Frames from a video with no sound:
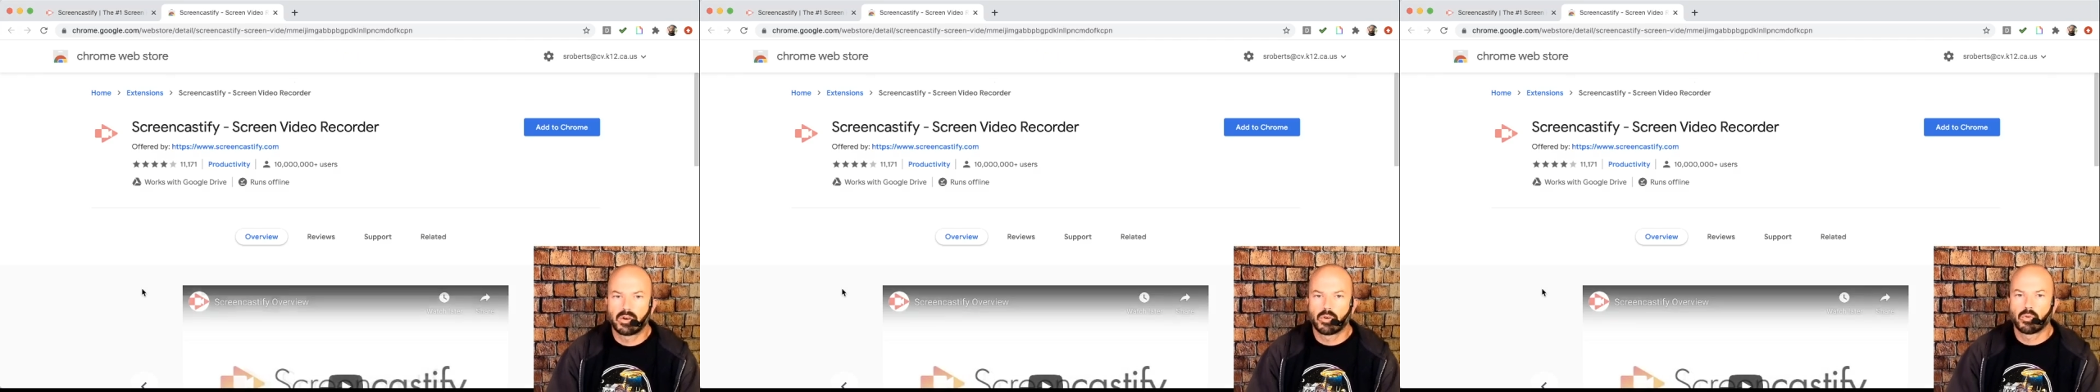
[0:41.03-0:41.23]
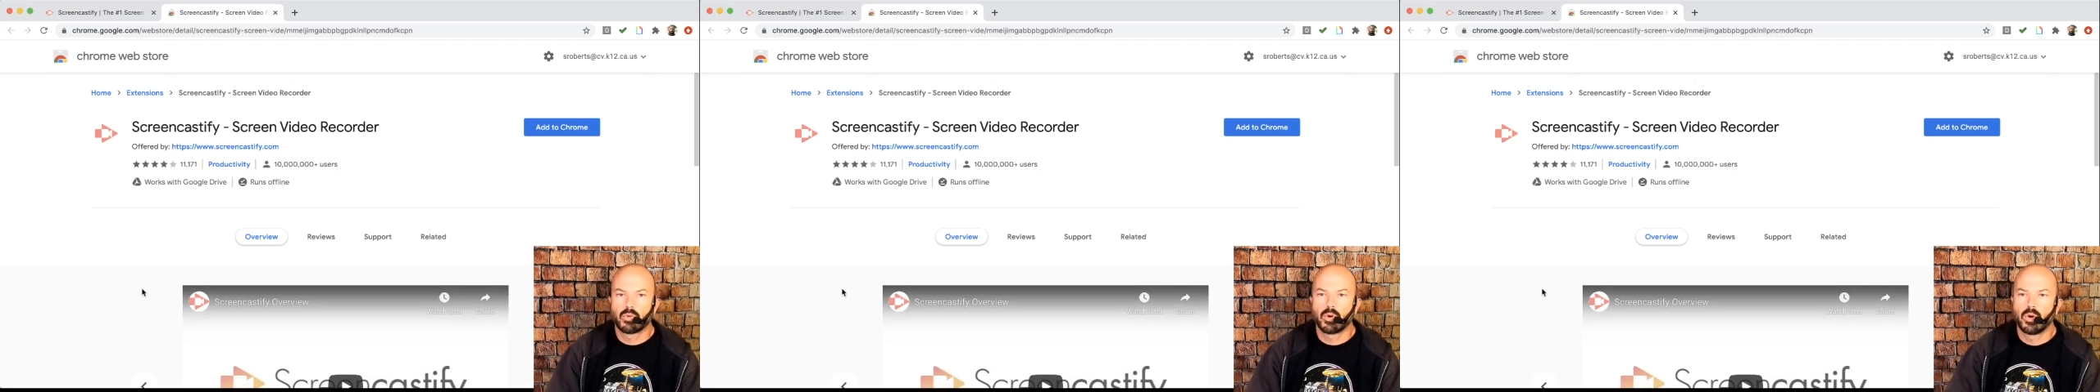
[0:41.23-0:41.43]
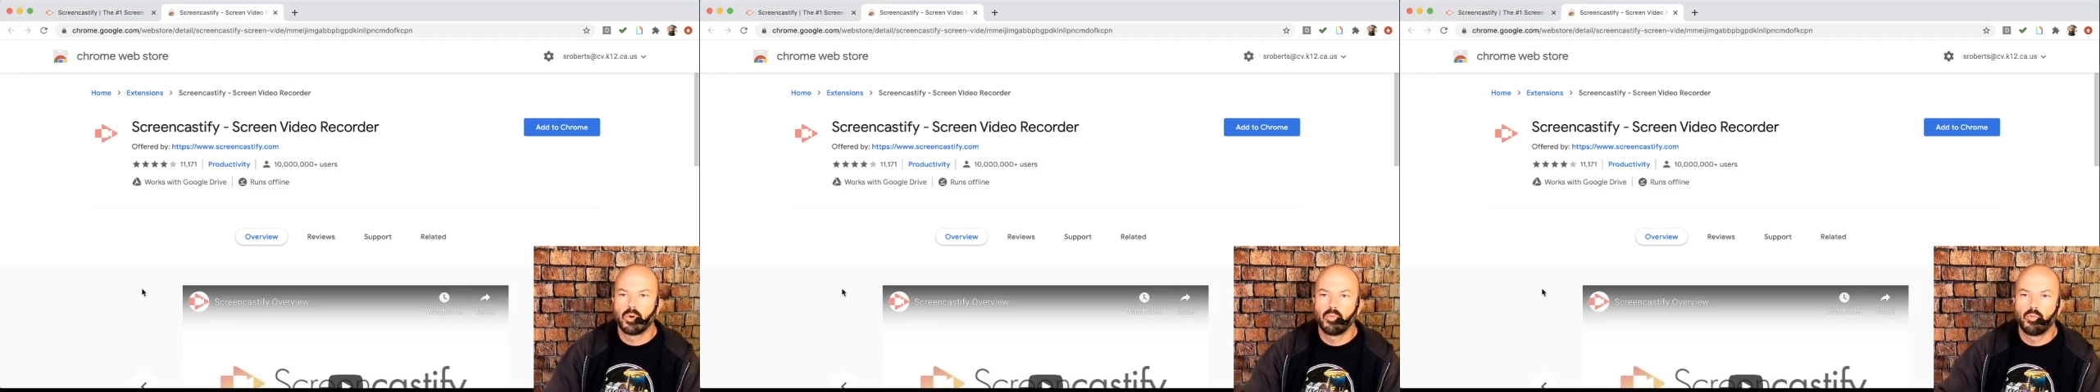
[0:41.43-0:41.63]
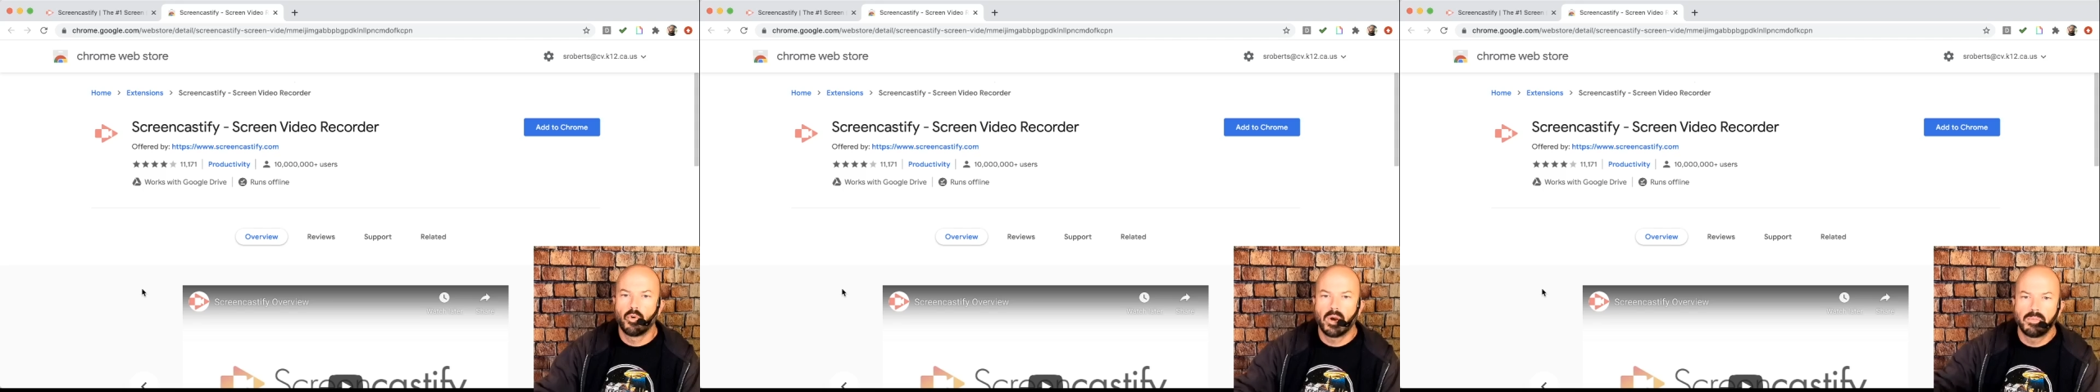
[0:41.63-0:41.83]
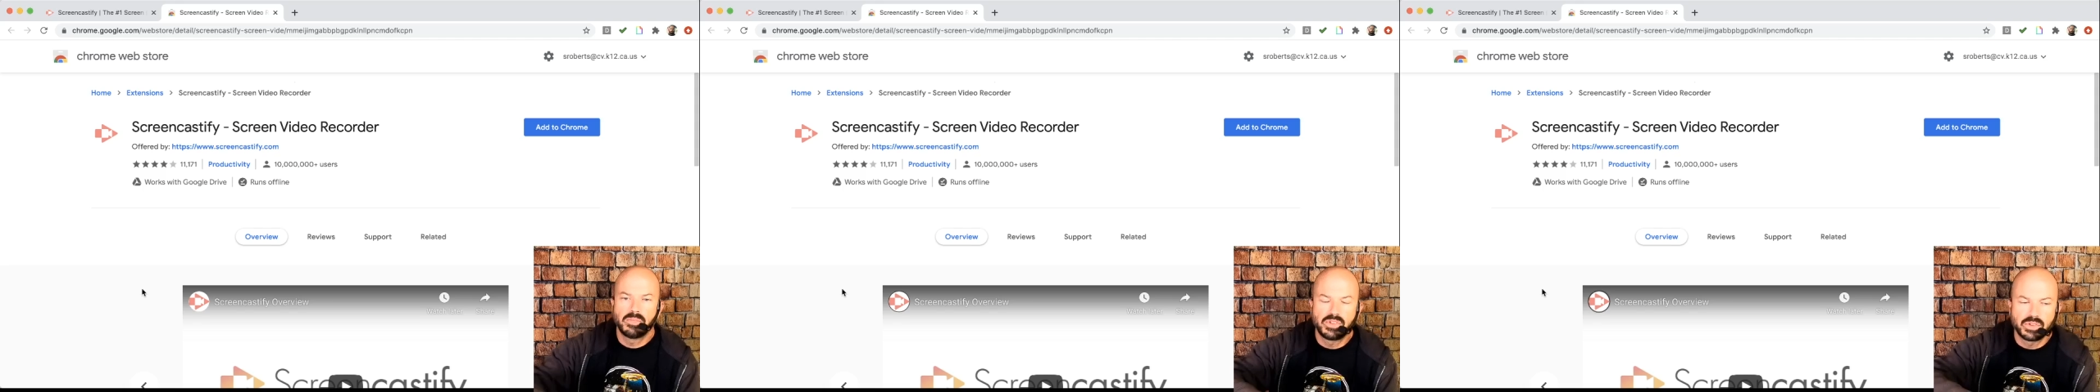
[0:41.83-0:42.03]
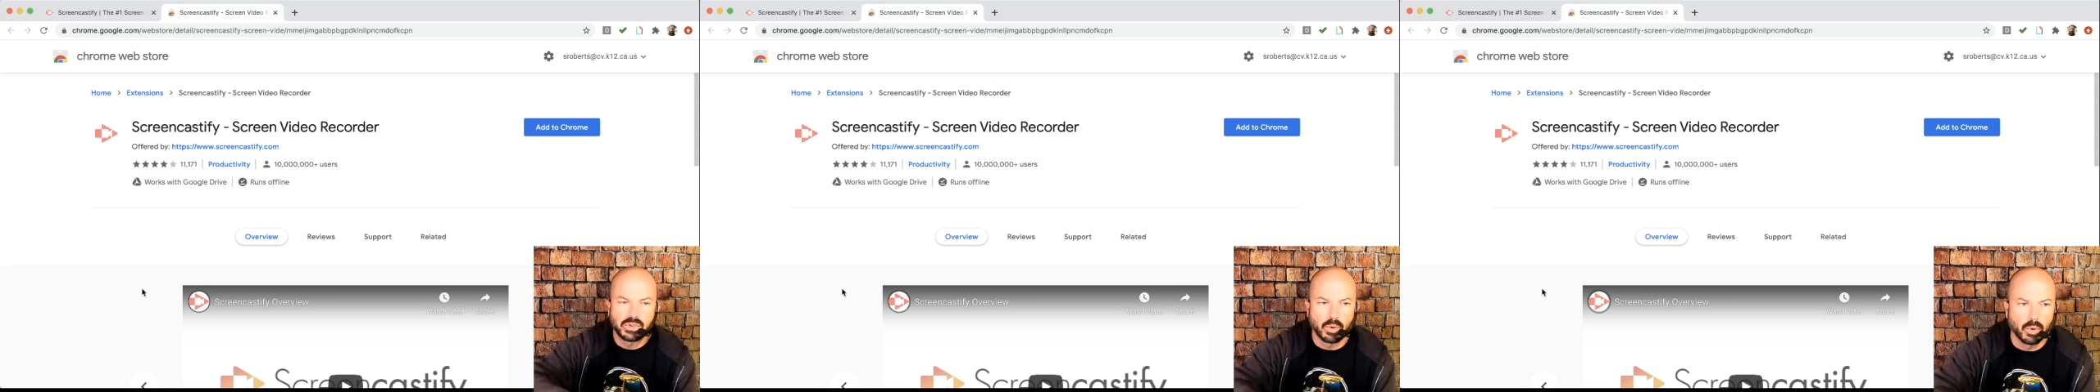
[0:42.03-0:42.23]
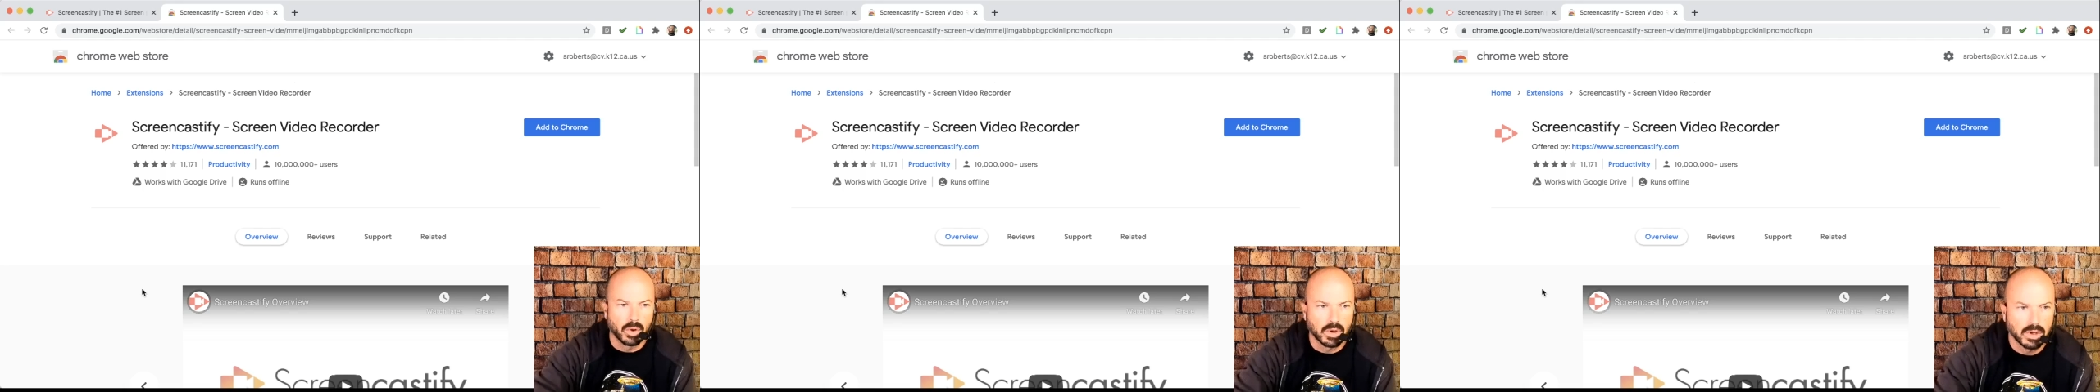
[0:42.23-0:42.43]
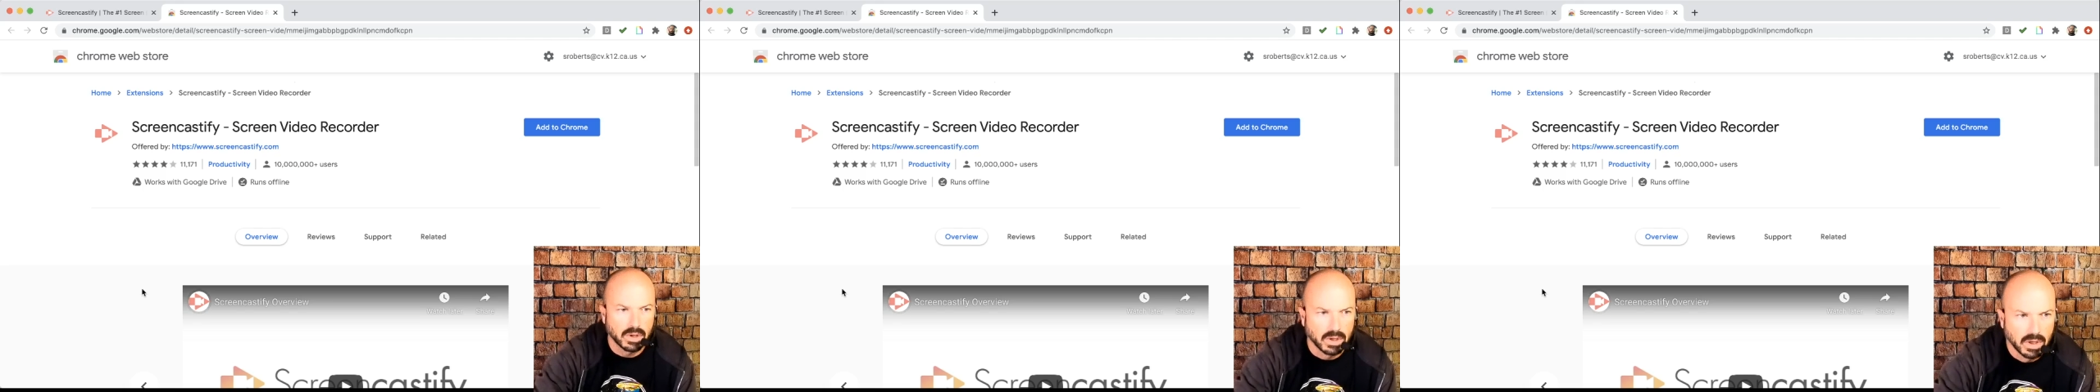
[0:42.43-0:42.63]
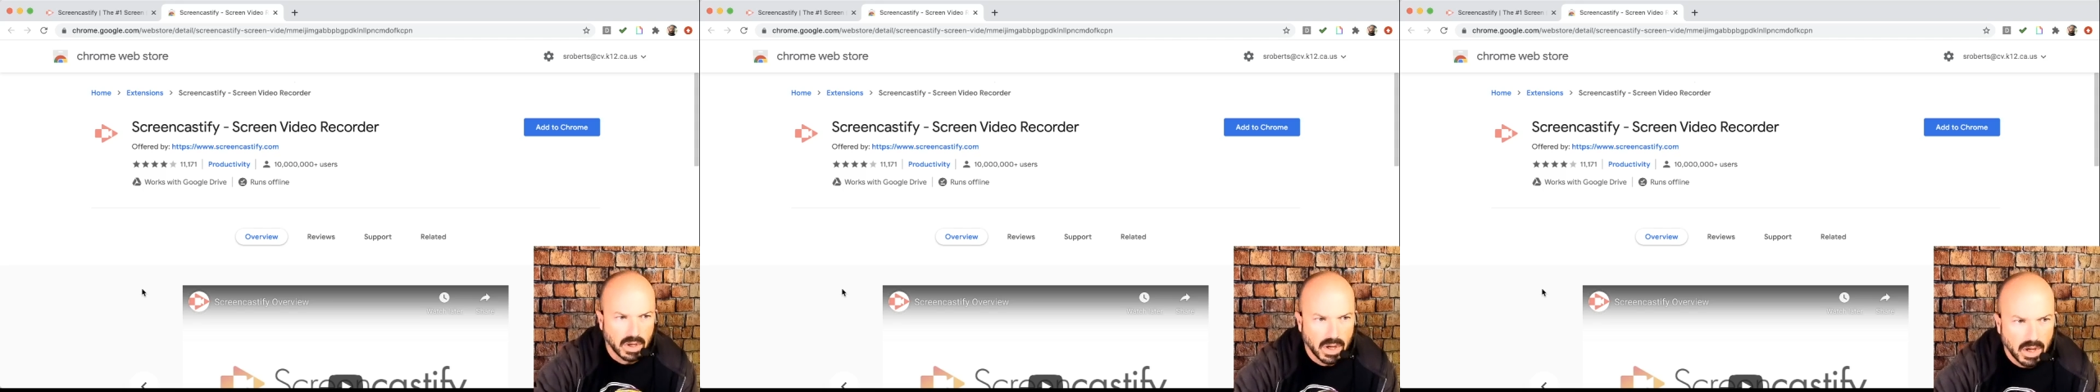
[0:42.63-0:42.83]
Chrome Web Store,